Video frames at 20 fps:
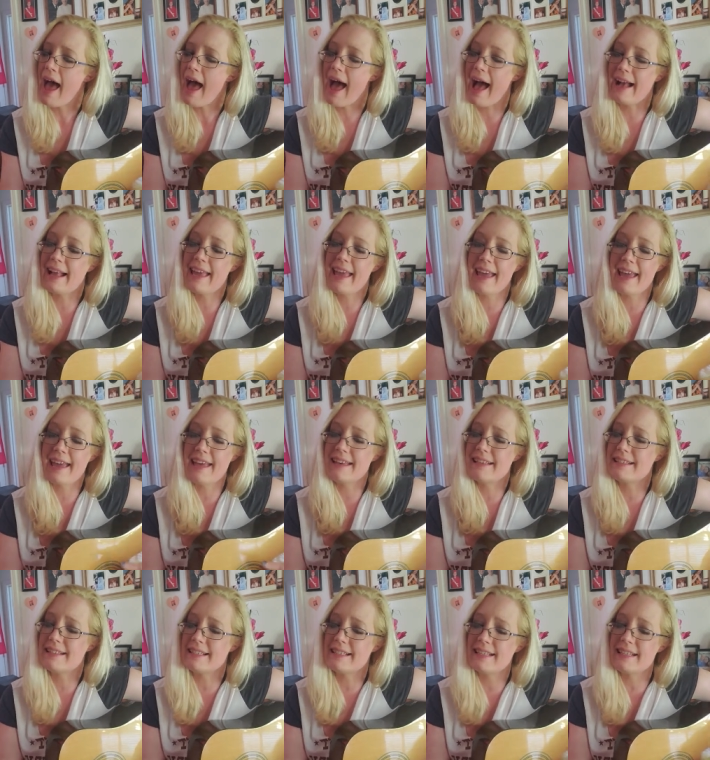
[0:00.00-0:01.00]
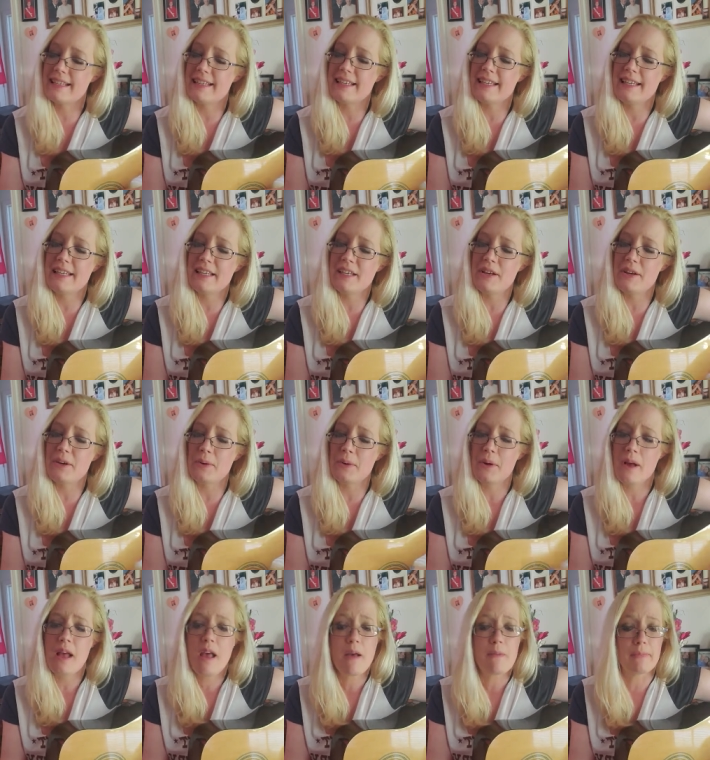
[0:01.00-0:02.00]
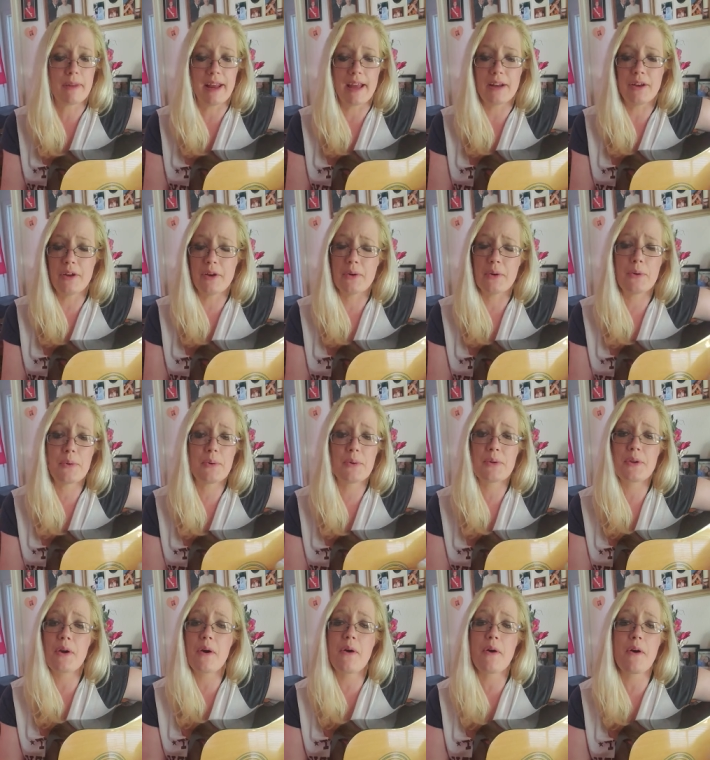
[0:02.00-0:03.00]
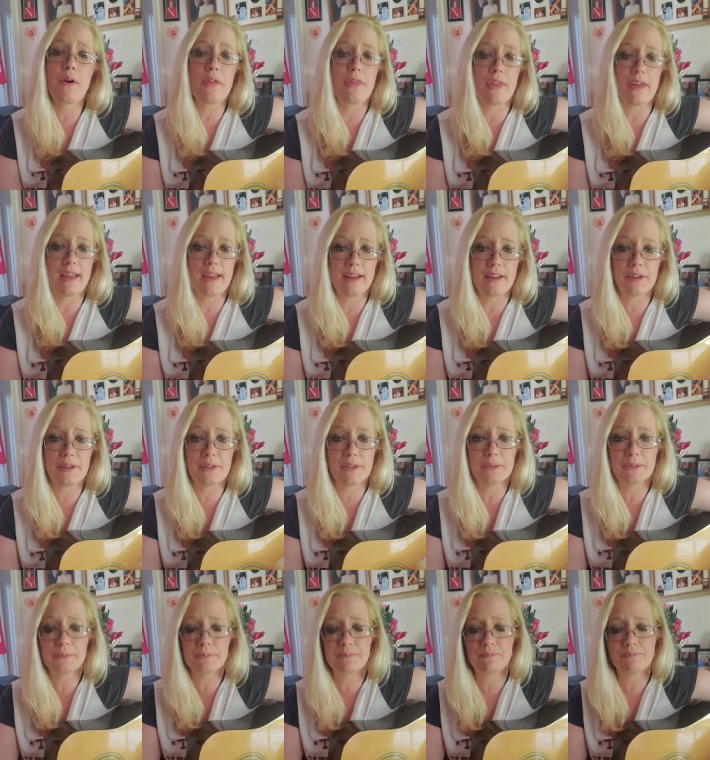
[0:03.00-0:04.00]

I can't see you, but I know you're there.